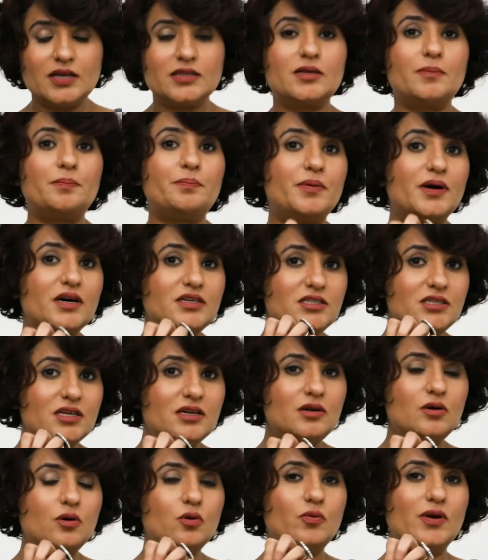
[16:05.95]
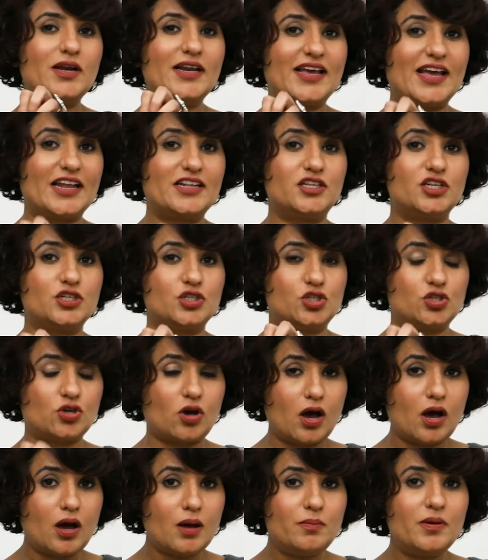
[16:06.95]
the person who will get the
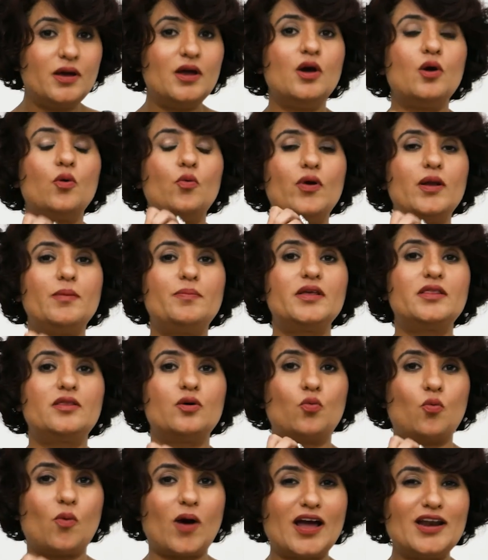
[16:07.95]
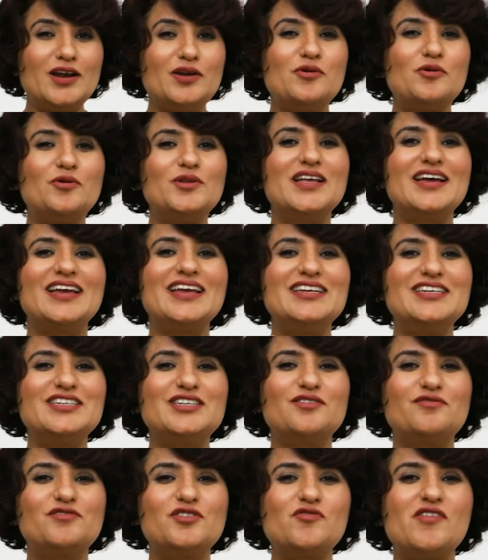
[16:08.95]
job will be the one who the
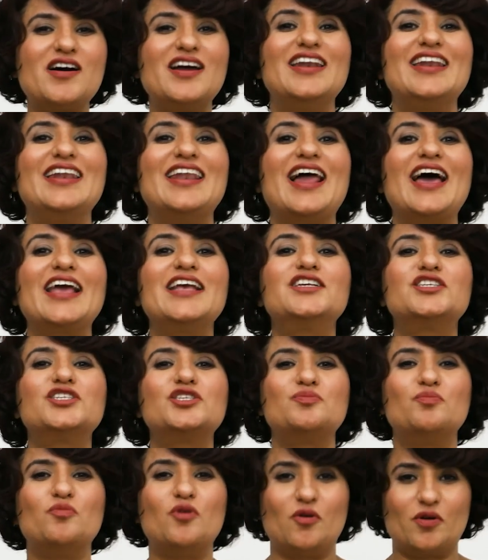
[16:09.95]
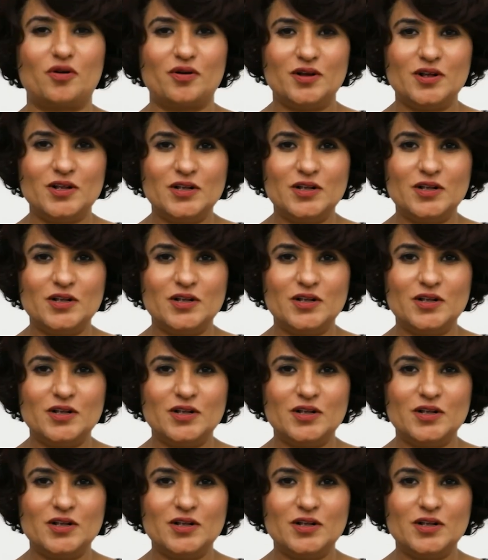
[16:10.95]
interviewer likes more.